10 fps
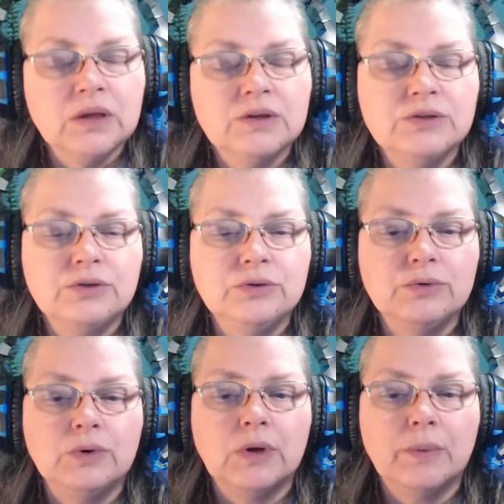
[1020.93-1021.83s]

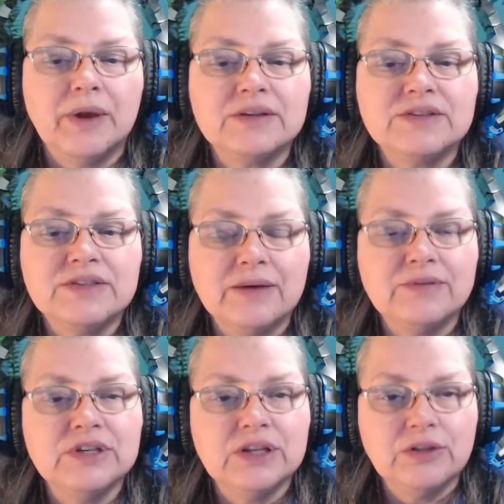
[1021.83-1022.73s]
to about
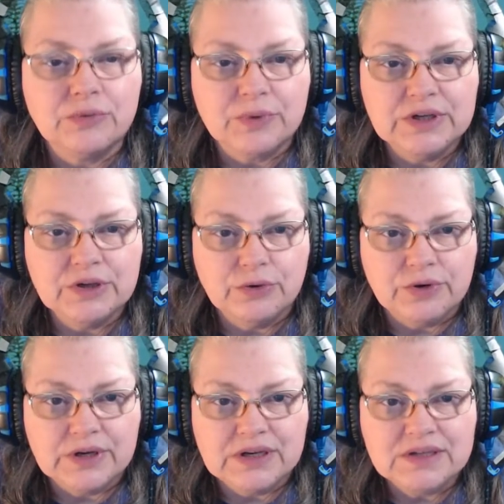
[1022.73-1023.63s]
73
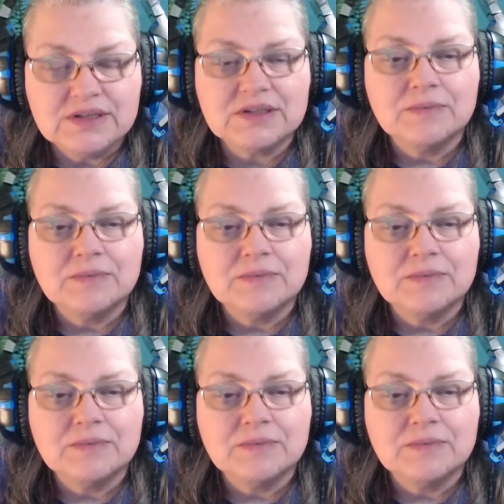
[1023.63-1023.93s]
degrees,